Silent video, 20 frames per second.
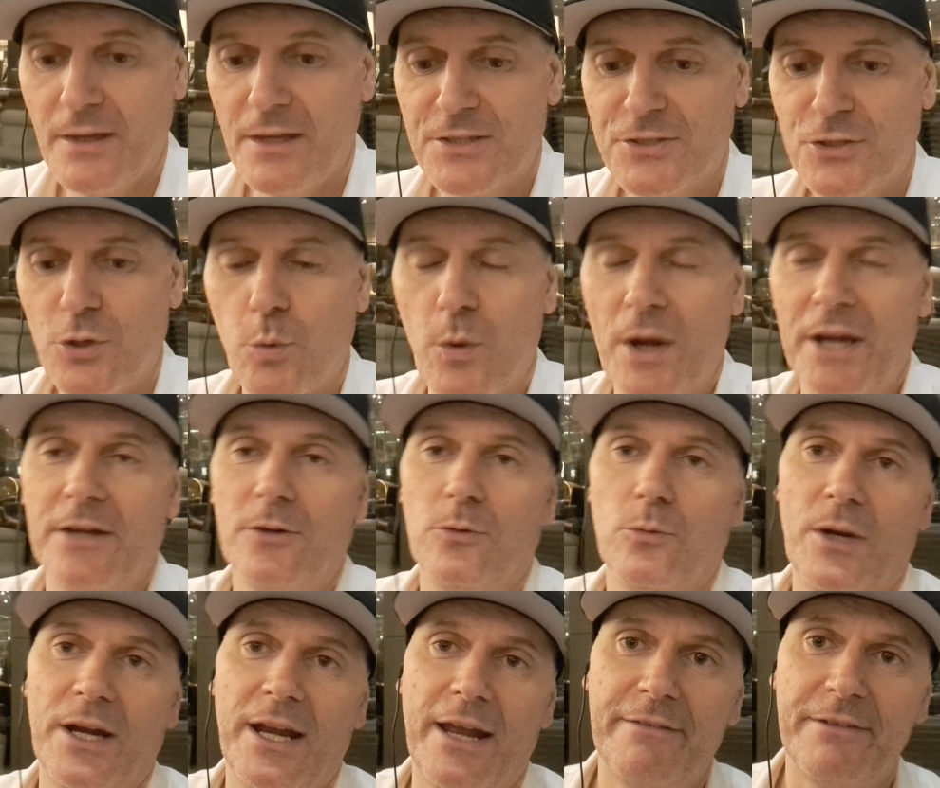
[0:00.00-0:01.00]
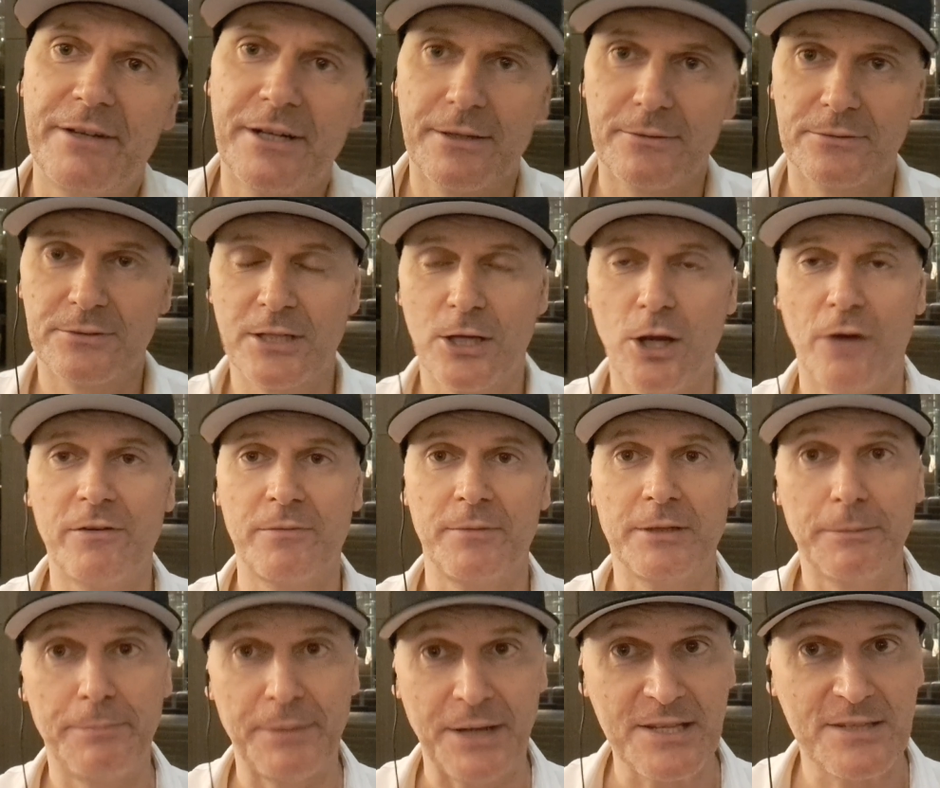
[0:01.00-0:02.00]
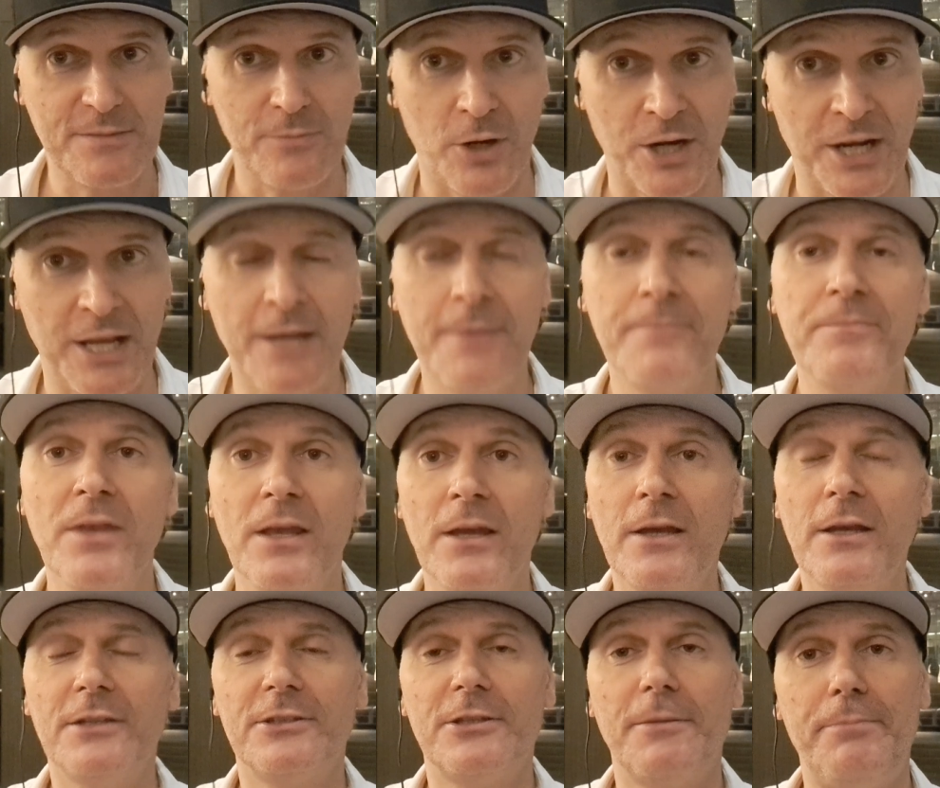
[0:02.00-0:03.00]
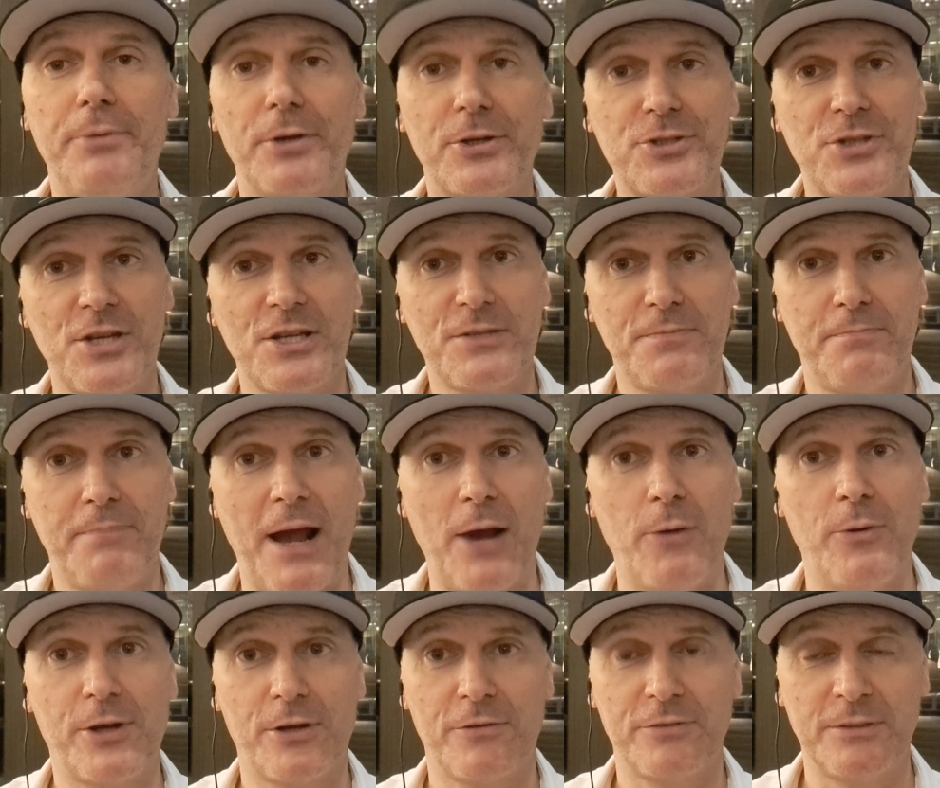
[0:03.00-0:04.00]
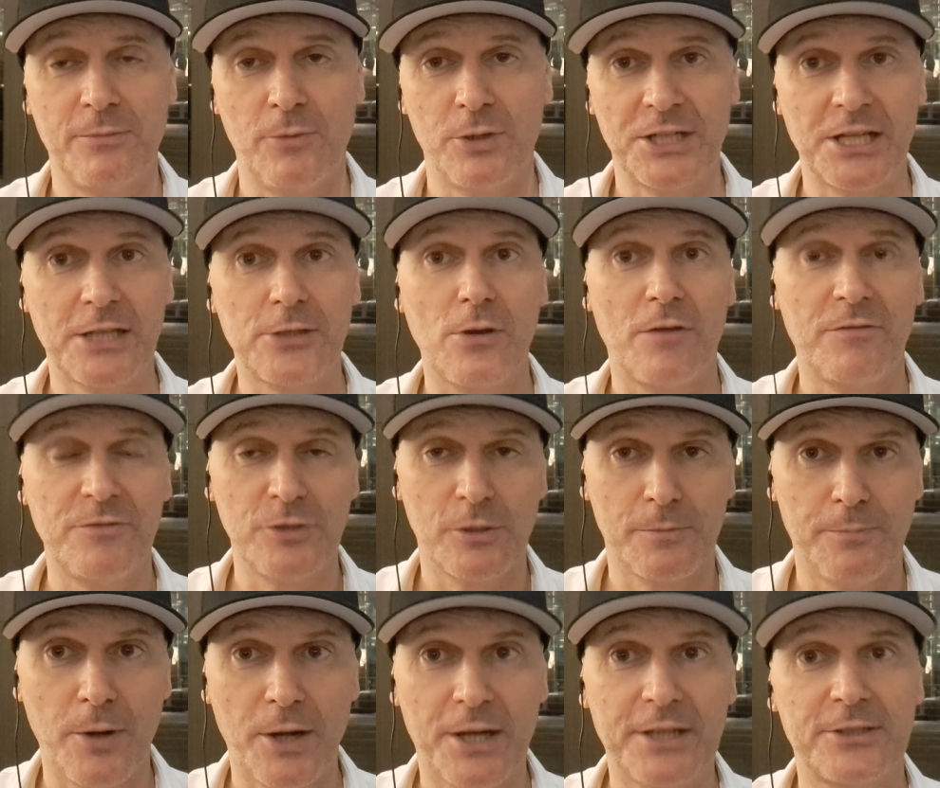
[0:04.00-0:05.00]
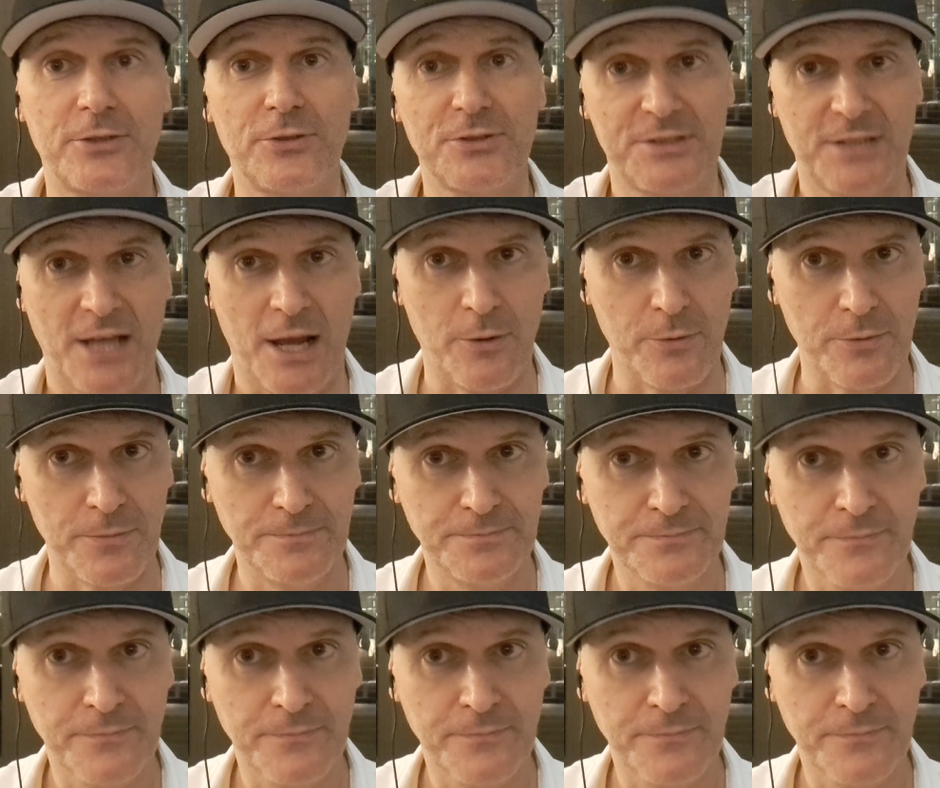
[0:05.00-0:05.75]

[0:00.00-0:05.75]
So whenever the government prints money, the purchase power of the money that you have in your pocket goes down.